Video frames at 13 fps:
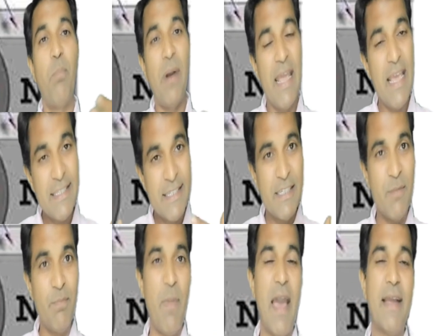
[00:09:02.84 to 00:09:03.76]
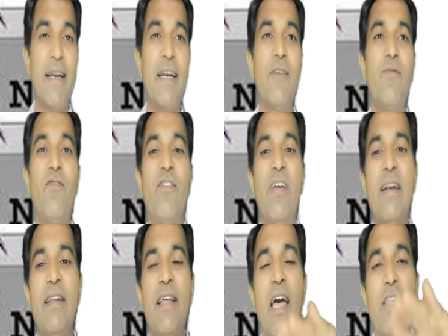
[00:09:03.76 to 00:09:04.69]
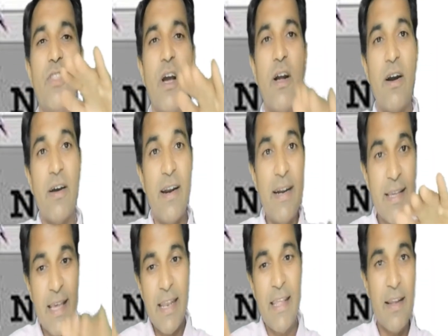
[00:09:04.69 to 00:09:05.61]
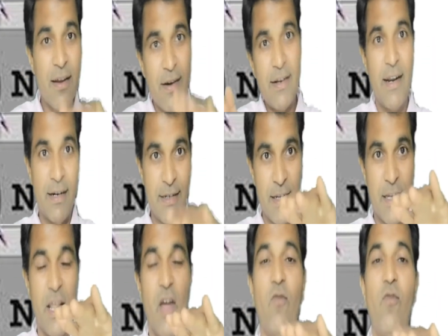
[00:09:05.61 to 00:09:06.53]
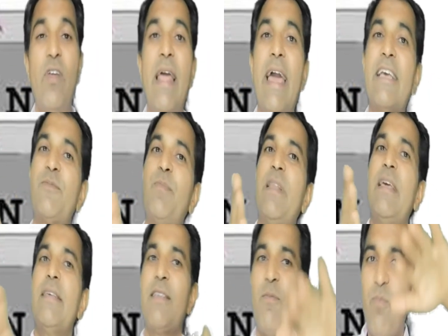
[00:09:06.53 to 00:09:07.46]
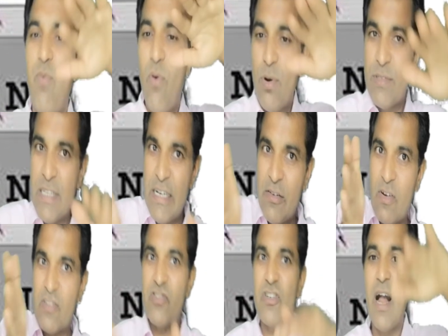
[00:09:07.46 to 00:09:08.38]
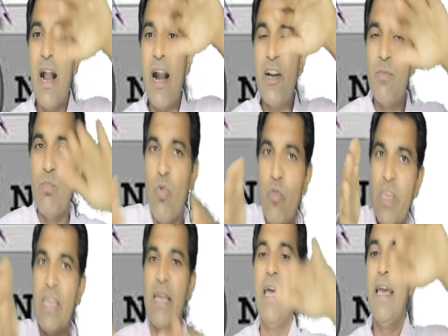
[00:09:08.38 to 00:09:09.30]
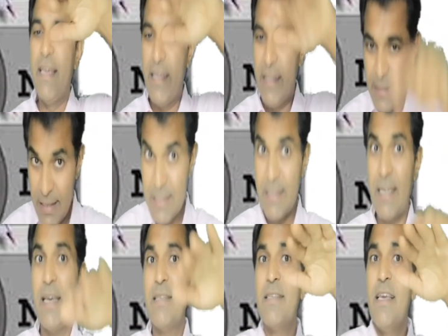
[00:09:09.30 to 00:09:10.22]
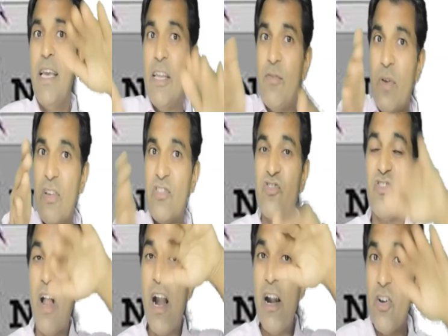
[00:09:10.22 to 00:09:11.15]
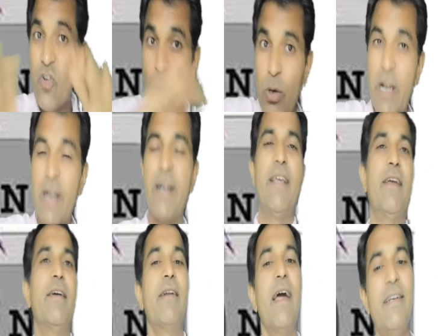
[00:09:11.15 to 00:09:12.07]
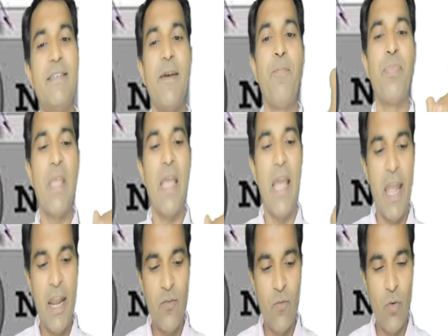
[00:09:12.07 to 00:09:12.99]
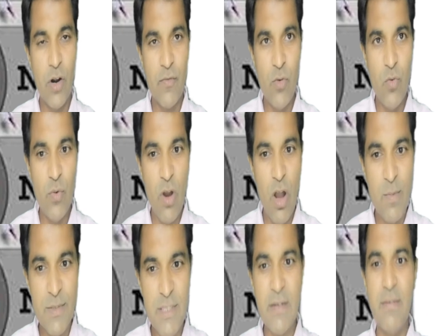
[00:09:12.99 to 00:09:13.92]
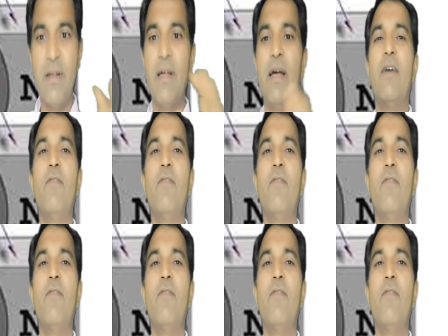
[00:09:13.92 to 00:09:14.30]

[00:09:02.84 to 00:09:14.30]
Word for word: placed in a magnetic field, the current carrying conductor will experience a force and it will start moving. In this case, it will start rotating, right? And what do we observe?